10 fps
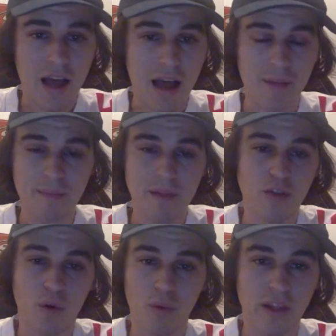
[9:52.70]
I
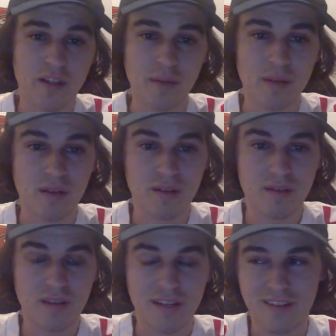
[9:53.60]
don't like to be
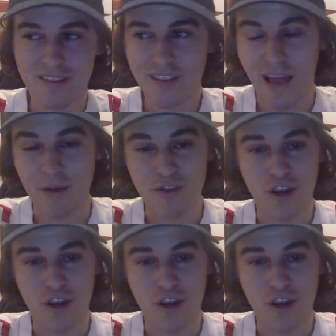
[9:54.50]
a couch